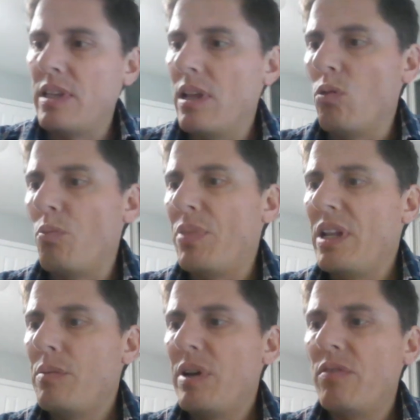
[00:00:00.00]
the
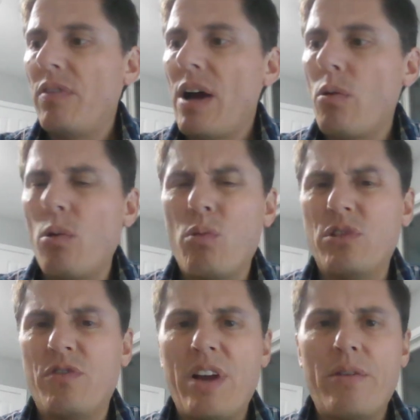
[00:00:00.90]
lupini bean flour
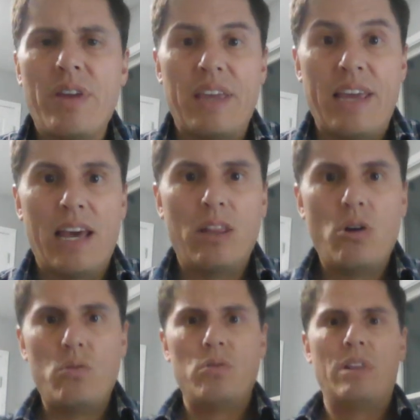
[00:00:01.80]
was very
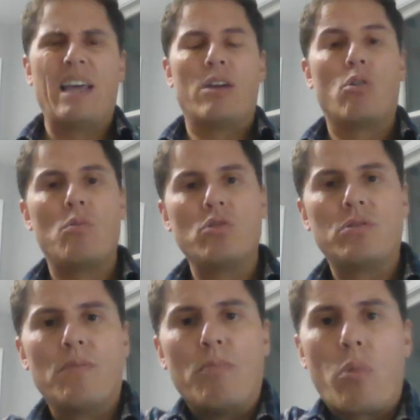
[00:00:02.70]
yellow, like
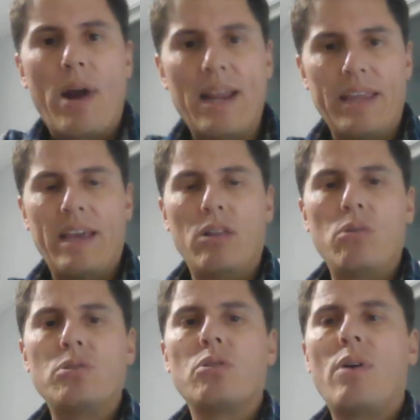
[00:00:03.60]
almost bright
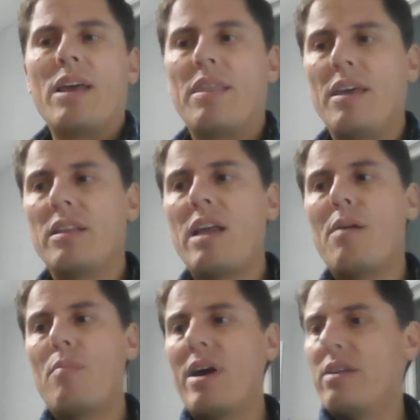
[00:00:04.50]
yellow. So I think
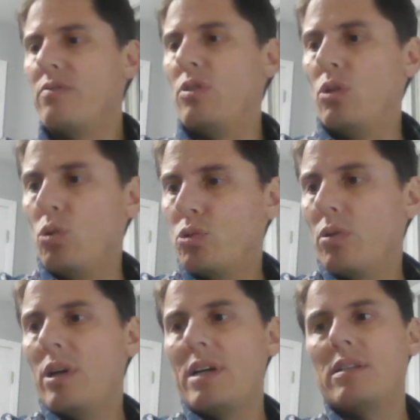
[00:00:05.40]
that might have
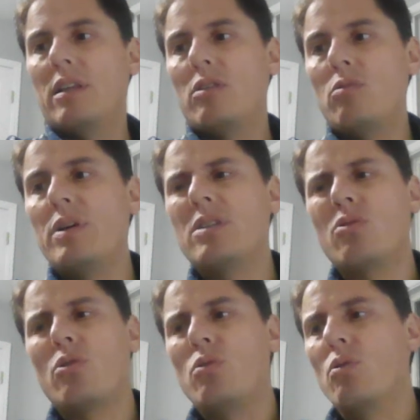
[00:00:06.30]
neutralized a little bit.
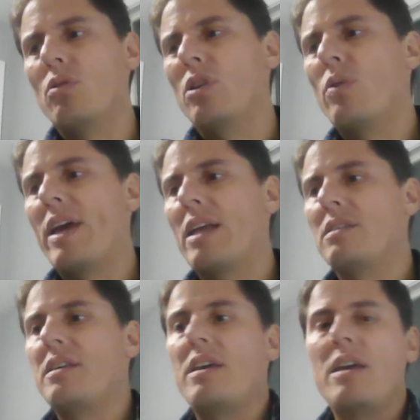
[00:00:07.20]
So you can't
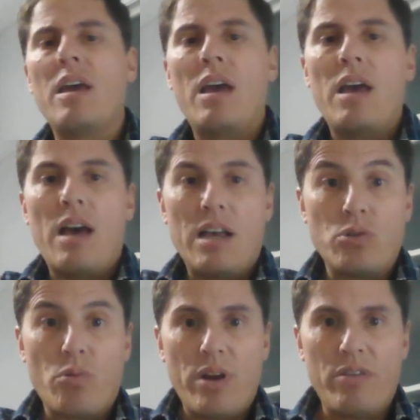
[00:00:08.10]
see
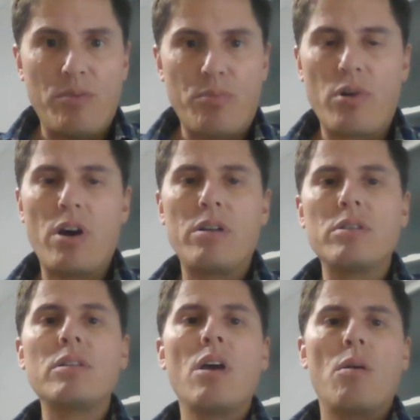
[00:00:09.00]
as red of a
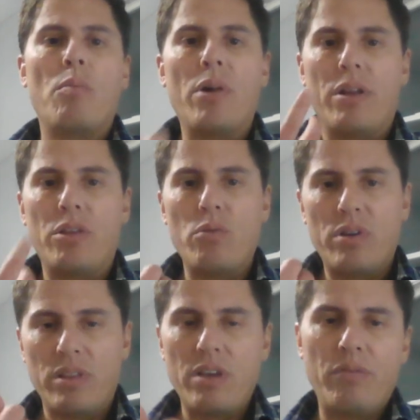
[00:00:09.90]
product, but you
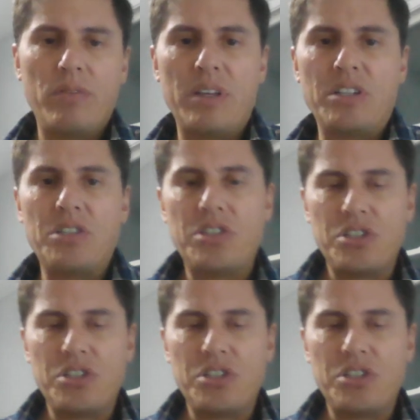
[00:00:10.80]
can definitely